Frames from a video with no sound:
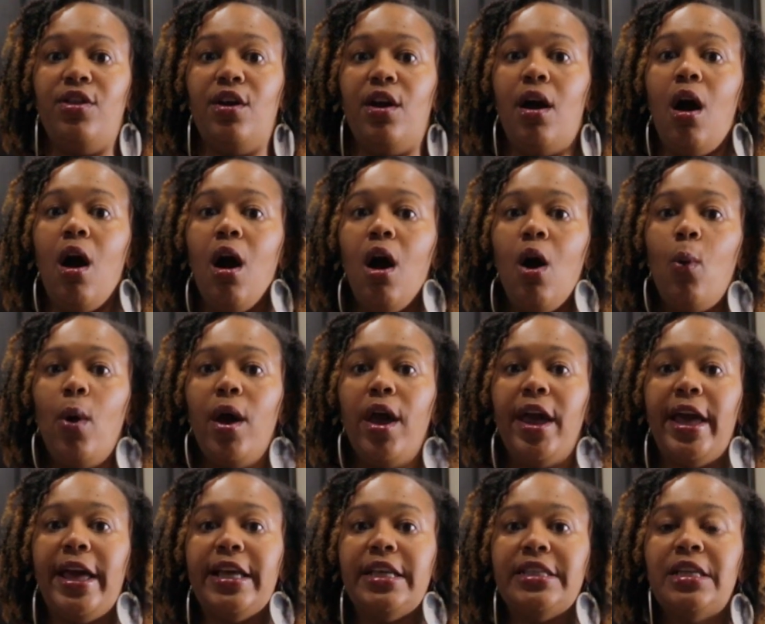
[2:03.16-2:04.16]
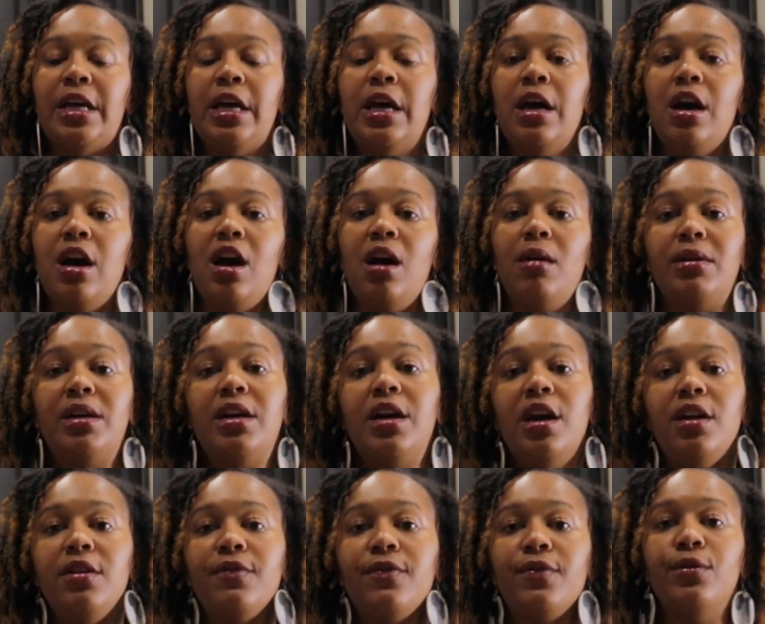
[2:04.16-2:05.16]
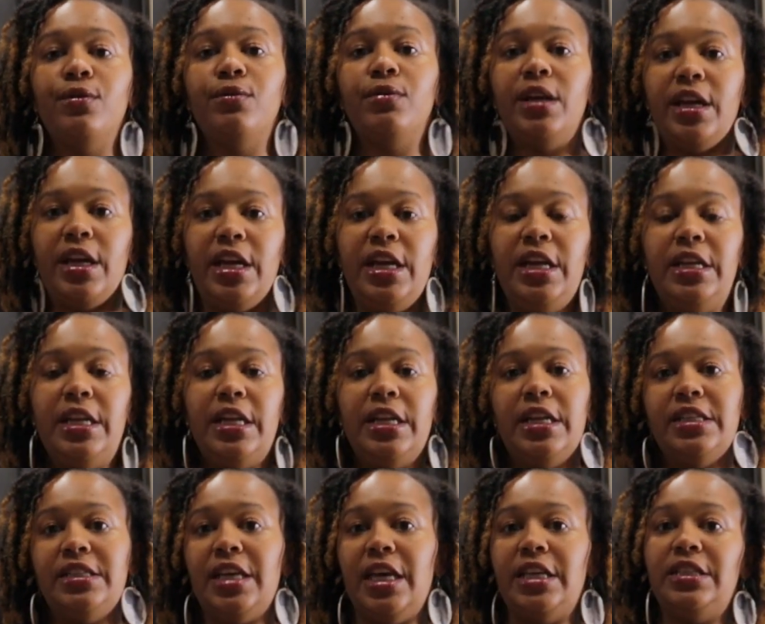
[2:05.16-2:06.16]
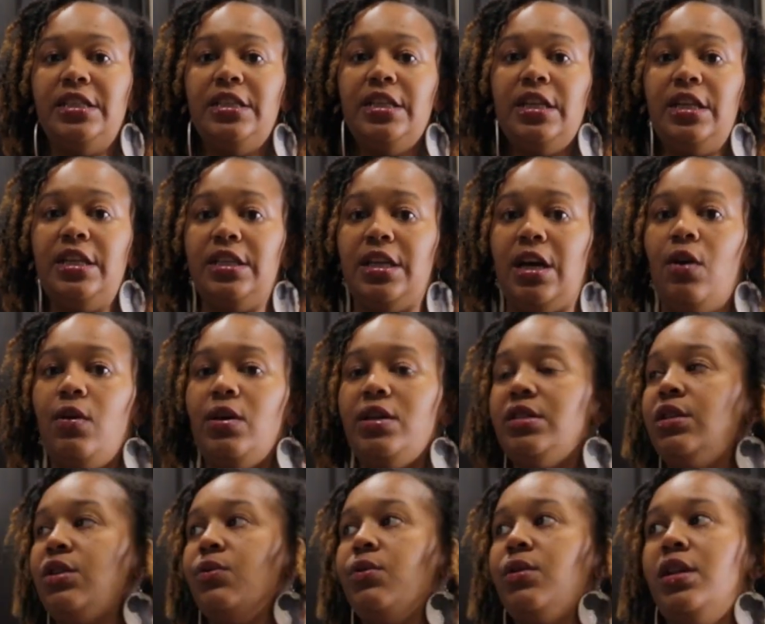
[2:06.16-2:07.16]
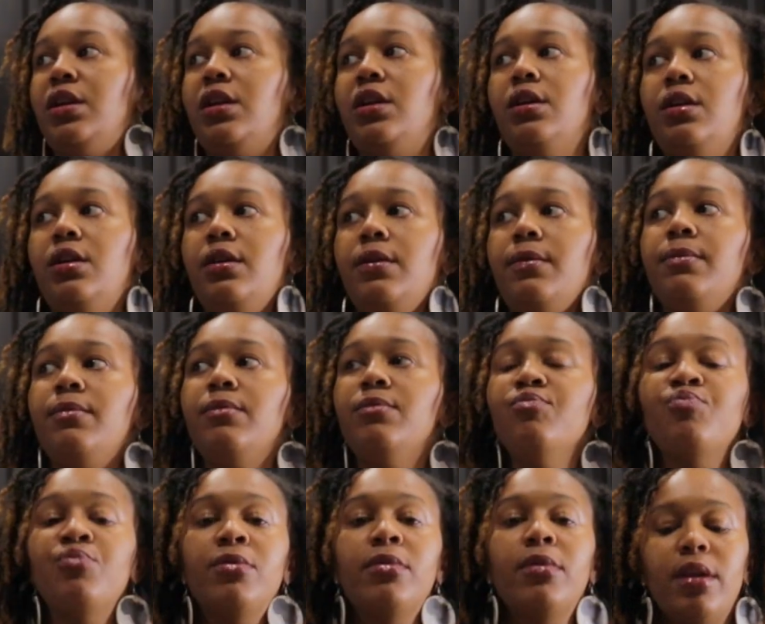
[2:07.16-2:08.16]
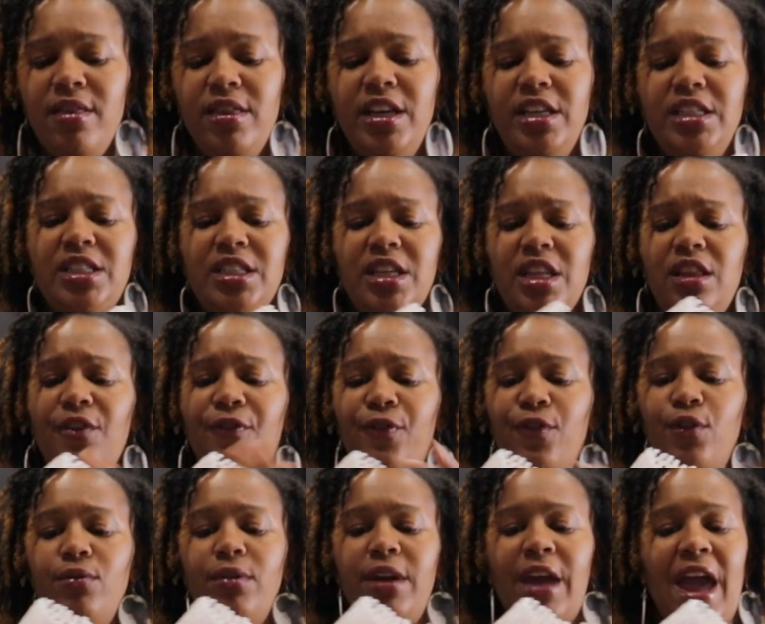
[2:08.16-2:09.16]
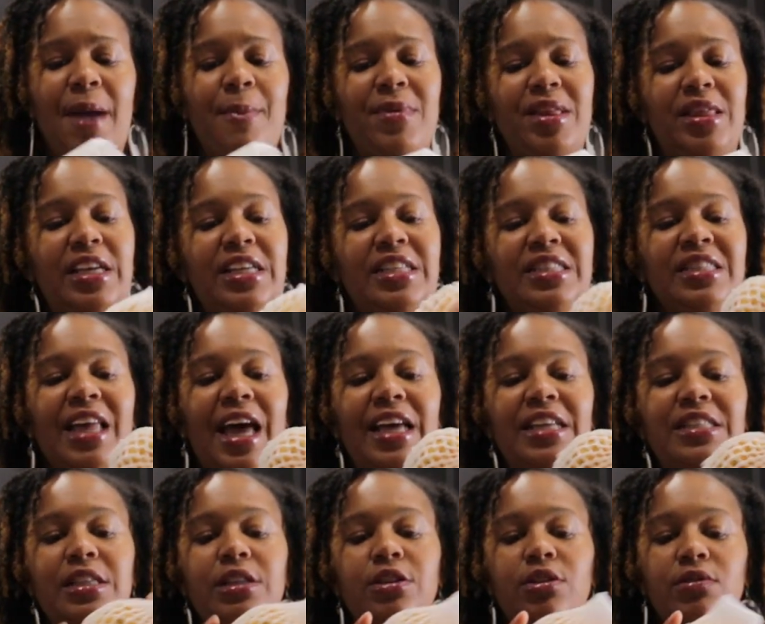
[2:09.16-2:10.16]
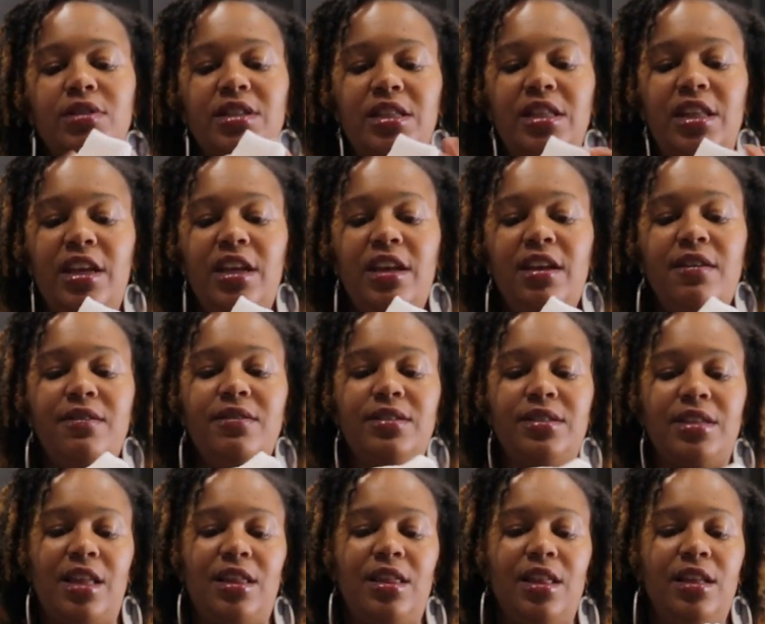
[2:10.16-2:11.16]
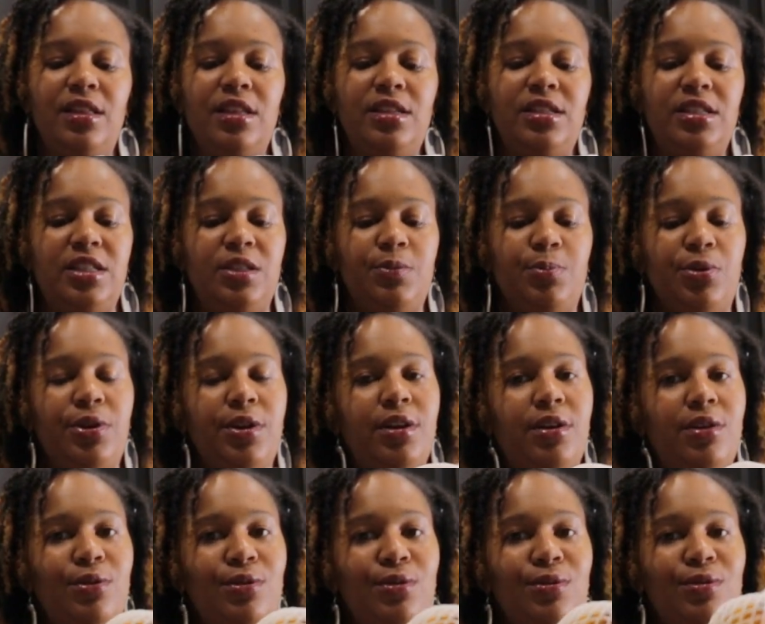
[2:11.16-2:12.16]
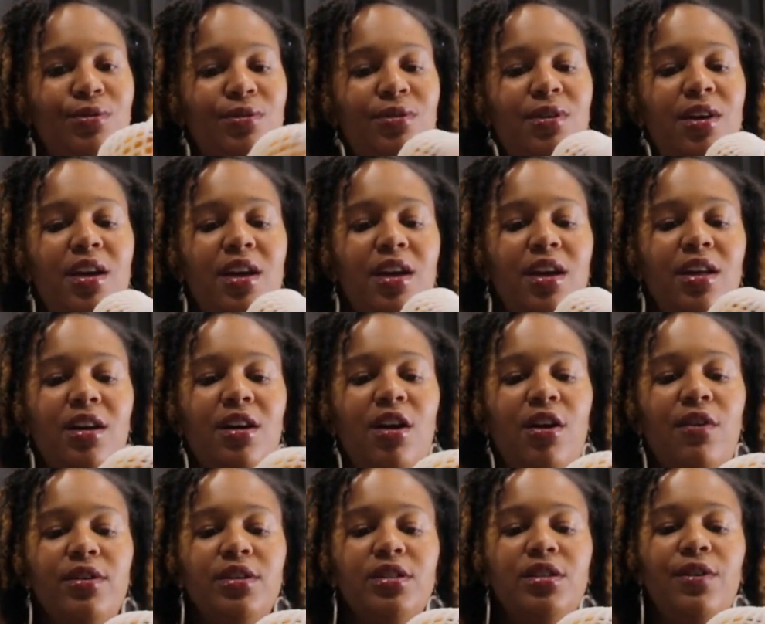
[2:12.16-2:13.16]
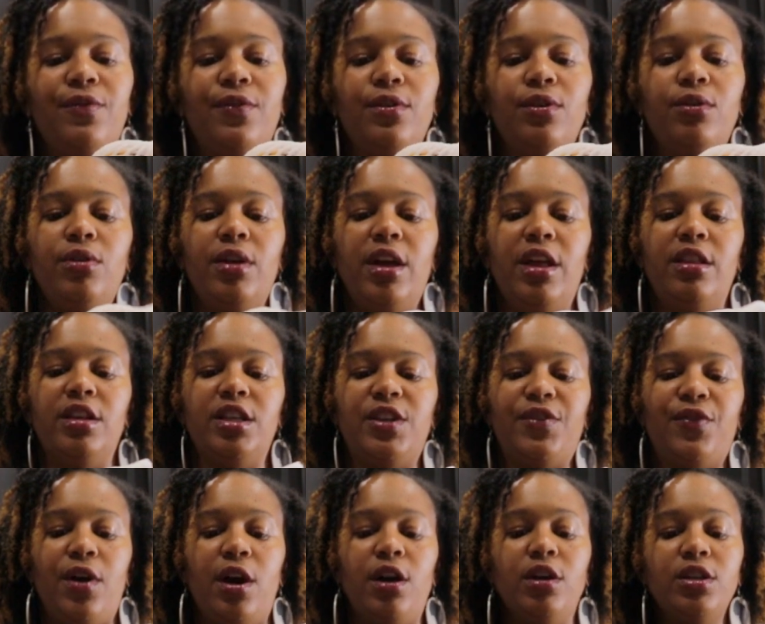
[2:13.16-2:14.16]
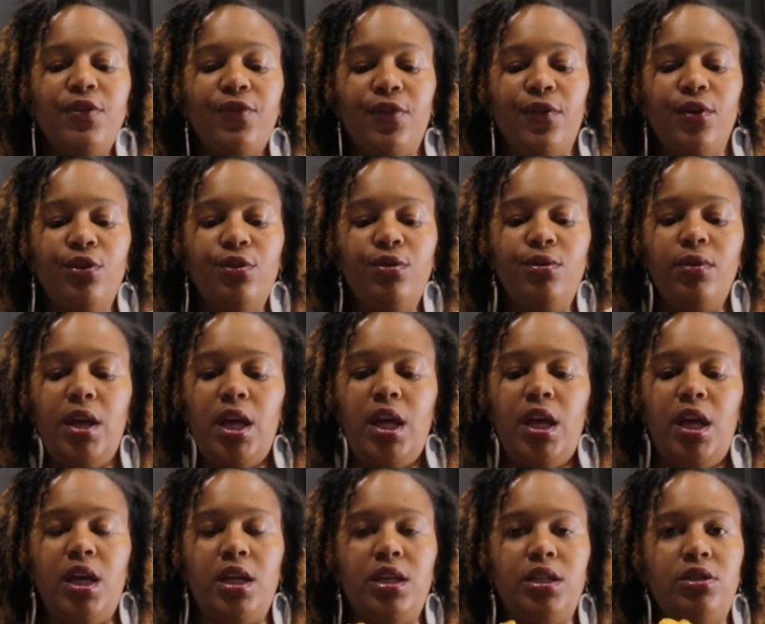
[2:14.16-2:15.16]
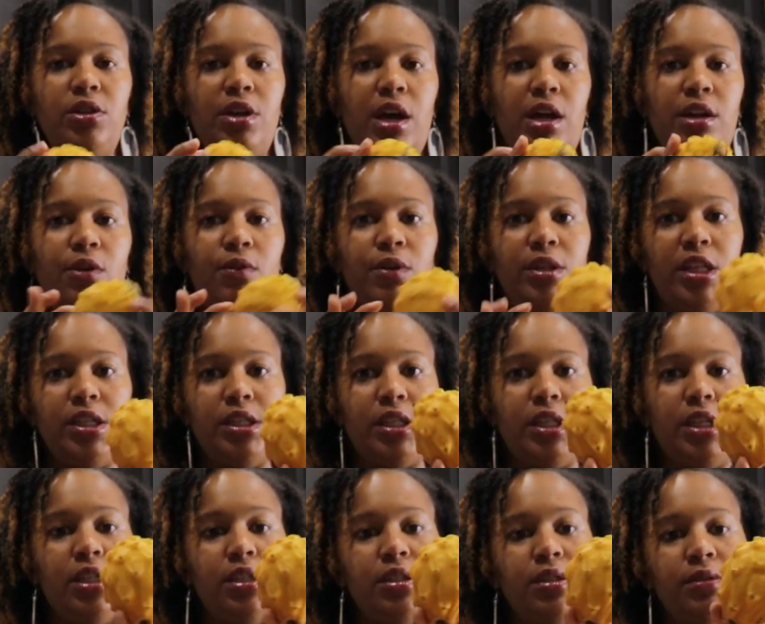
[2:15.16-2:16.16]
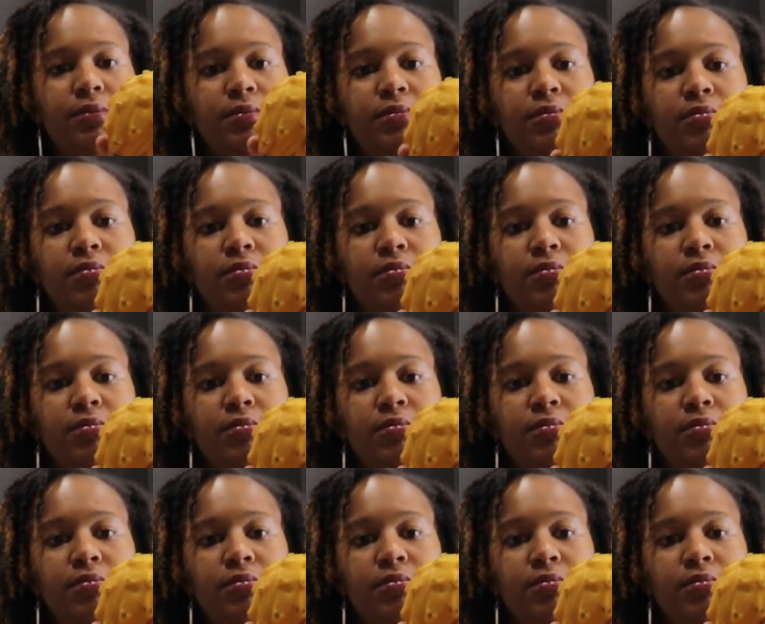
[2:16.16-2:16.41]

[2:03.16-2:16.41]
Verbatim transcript: and they're always cutting fruit and eating it and tasting it. It always looks really good. The fruit came in these nice little sleeves. I think this is pretty cool. Covers the fruit. And this first fruit is, do y'all know what this is?